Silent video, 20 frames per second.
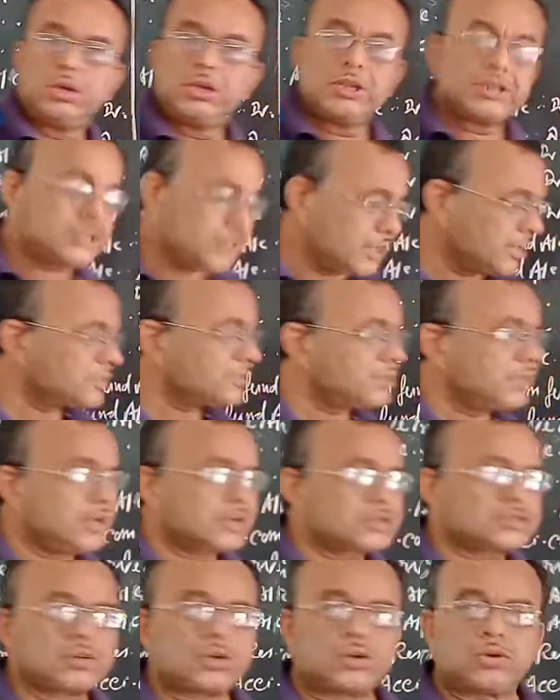6th
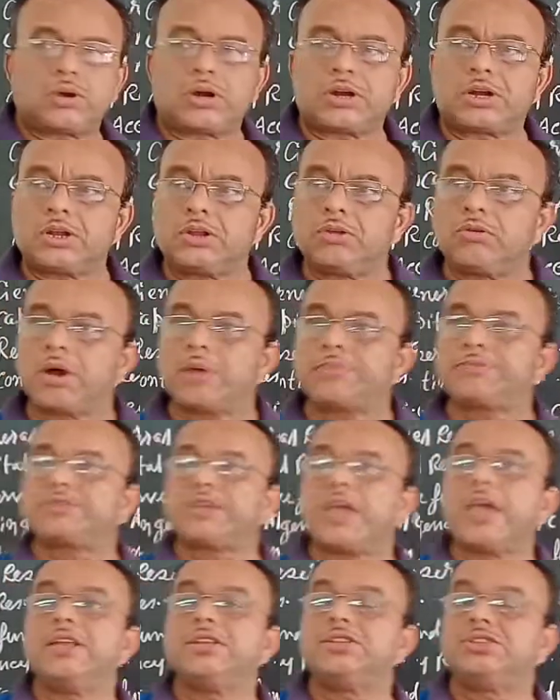years onward, you have
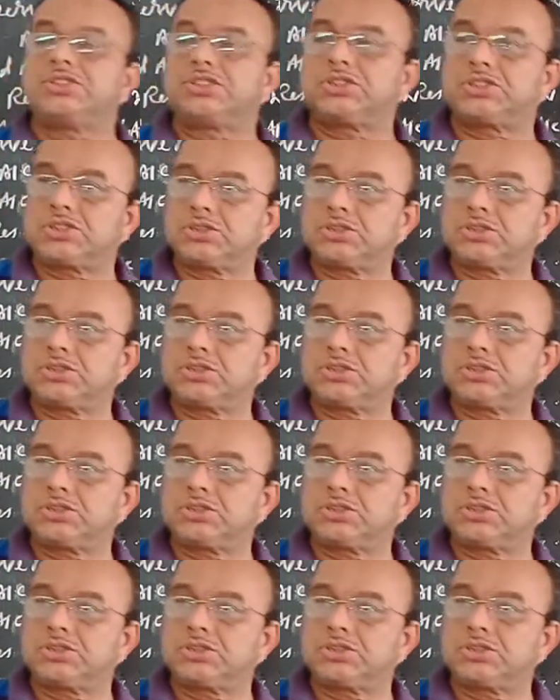changed